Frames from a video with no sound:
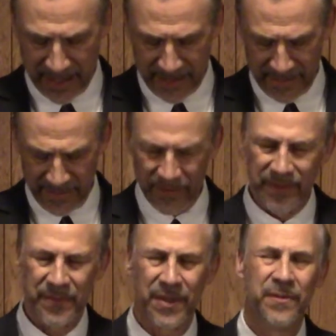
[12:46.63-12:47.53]

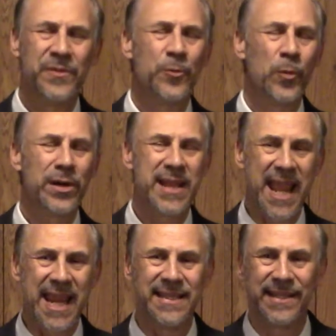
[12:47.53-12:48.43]
The word
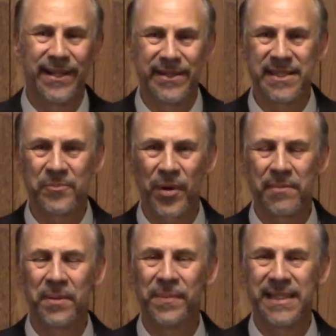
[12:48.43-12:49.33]
hate there is
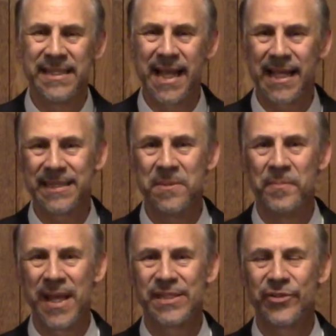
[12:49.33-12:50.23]
probably not the
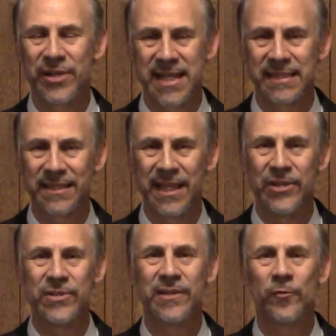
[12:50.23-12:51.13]
best
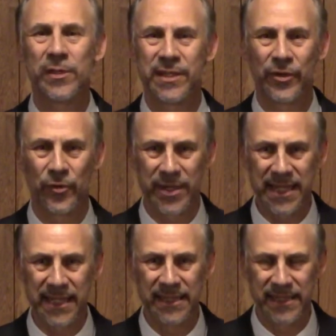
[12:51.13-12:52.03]
translation of what the
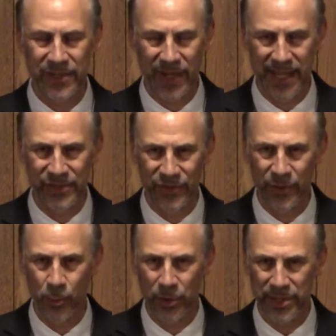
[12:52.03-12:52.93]
Greek says.
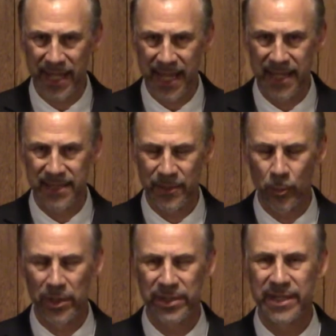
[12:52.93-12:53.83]
The
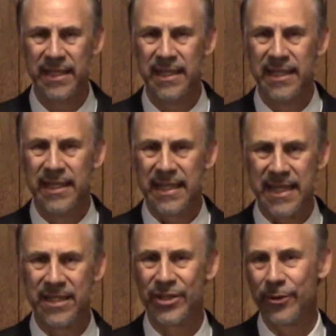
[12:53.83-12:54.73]
word
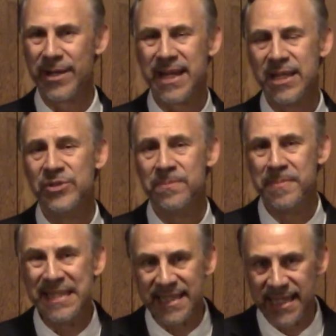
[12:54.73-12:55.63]
in the Greek is
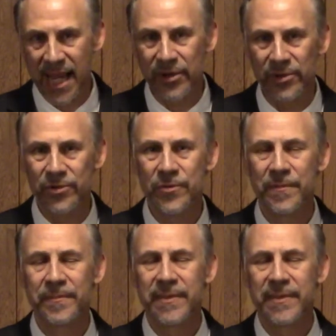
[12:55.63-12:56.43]
miseo,